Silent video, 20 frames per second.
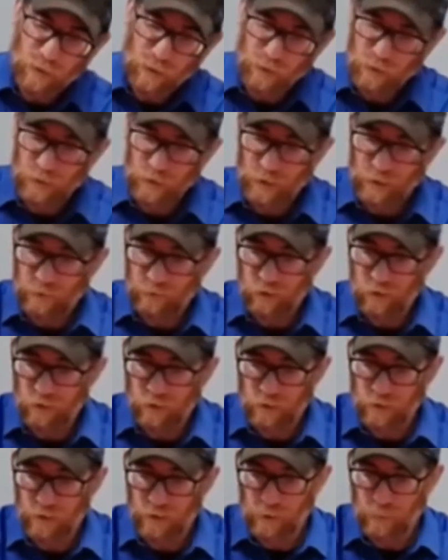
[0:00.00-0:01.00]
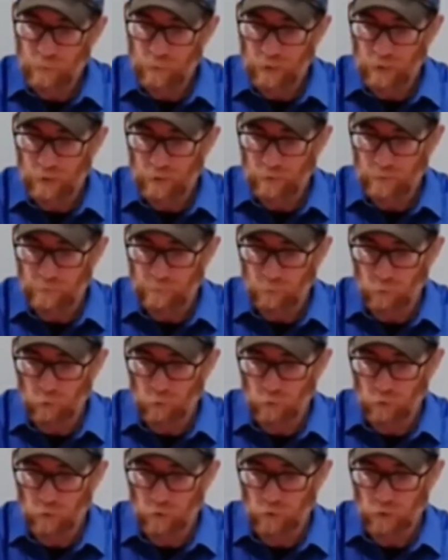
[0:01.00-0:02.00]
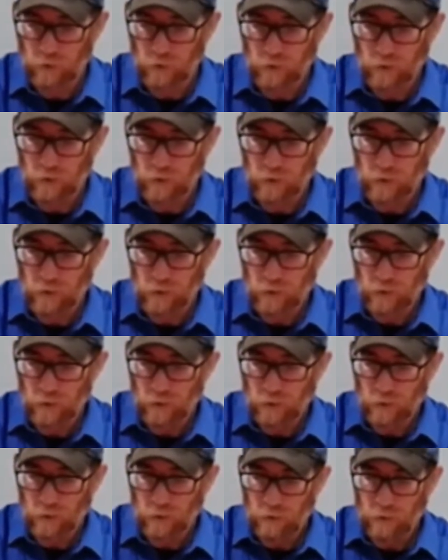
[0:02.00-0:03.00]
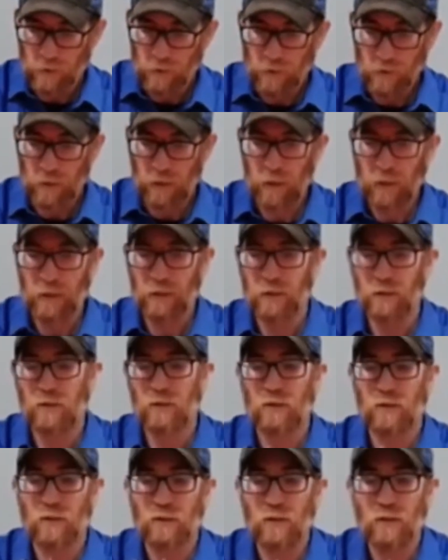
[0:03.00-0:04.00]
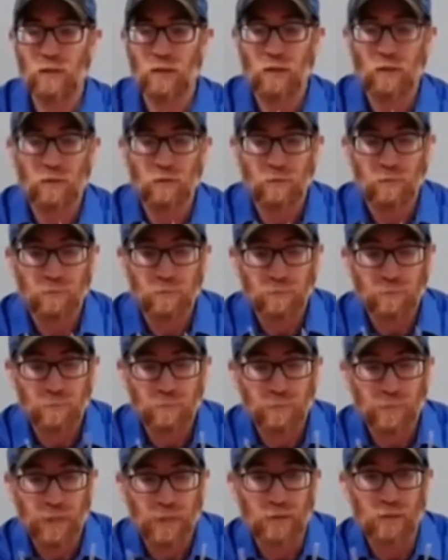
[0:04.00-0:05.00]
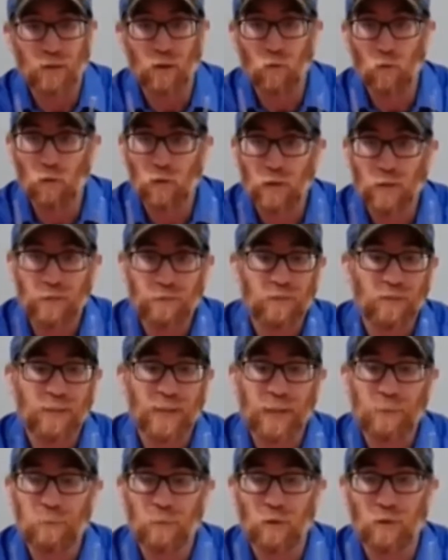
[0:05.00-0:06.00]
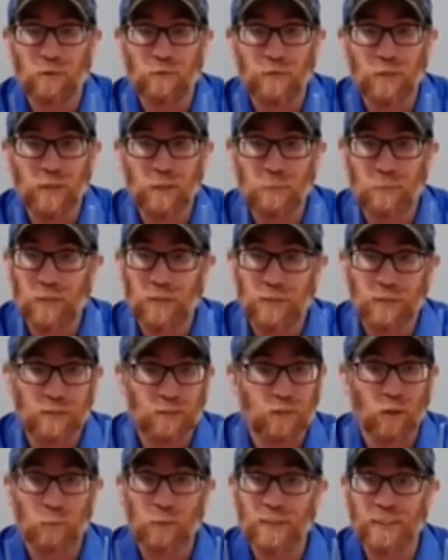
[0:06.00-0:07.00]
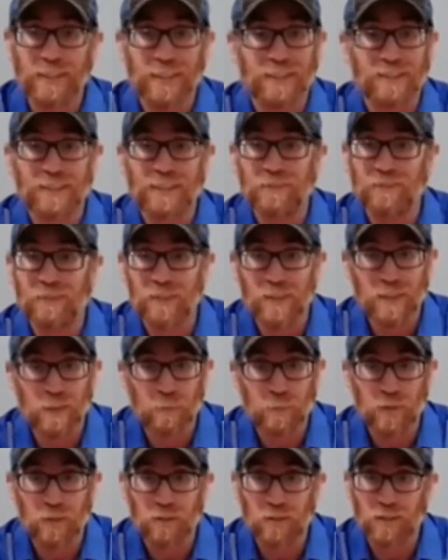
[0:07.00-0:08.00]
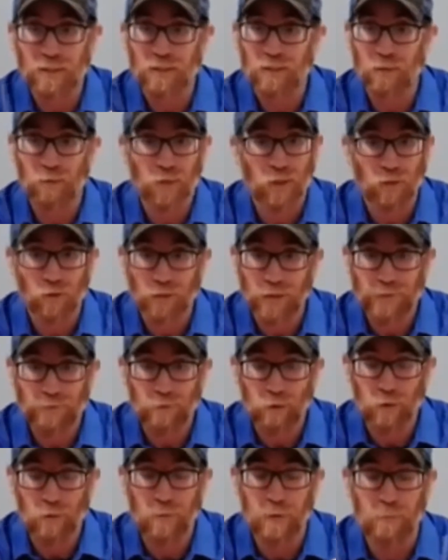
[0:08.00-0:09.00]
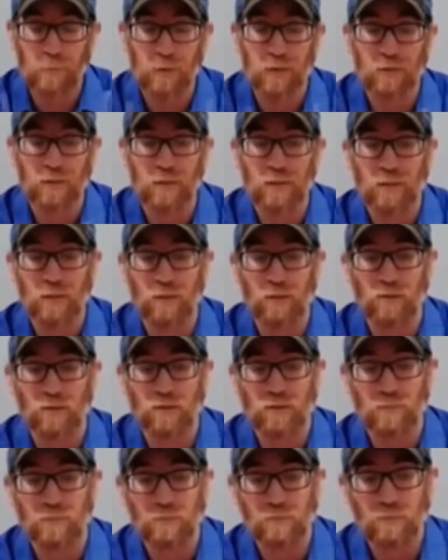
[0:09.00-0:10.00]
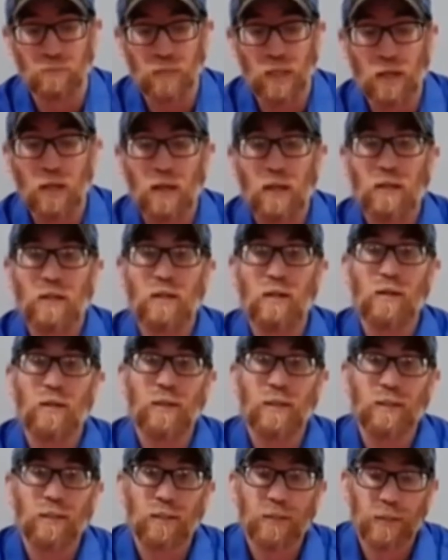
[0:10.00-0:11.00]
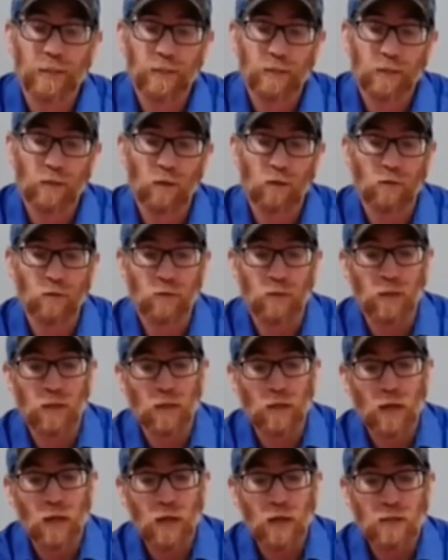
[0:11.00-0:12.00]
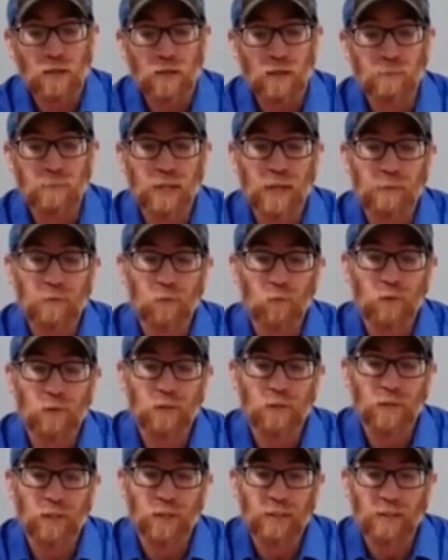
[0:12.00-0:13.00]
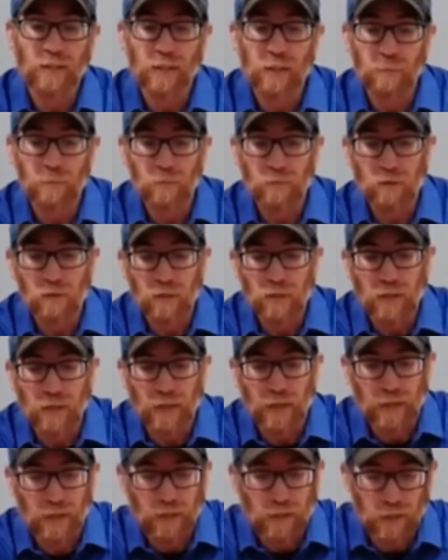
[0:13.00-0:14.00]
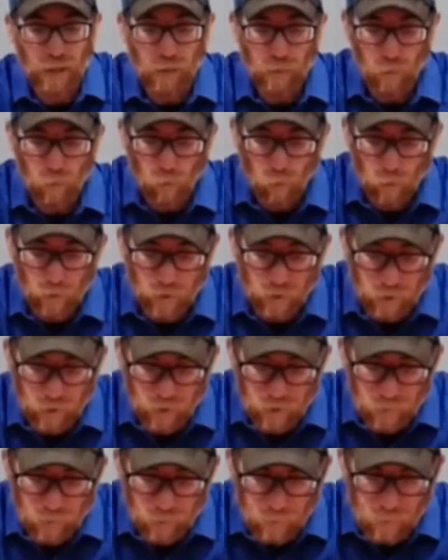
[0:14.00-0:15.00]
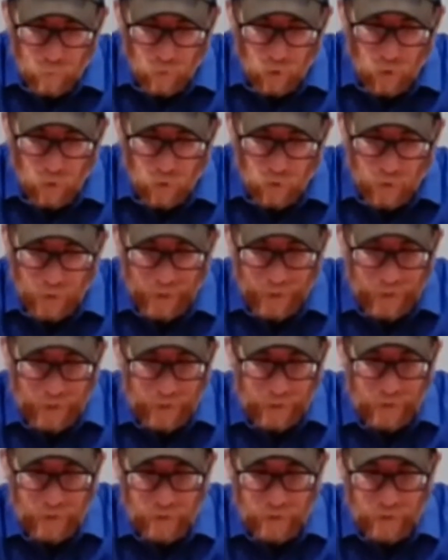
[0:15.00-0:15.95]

give it a snip on the fold, and you're good to go. Now don't worry if they're not perfect, because nobody's got to live in these buildings, so we don't have to worry about building codes. Another thing to take note, sometimes when you cut them, you're going to end up with a small end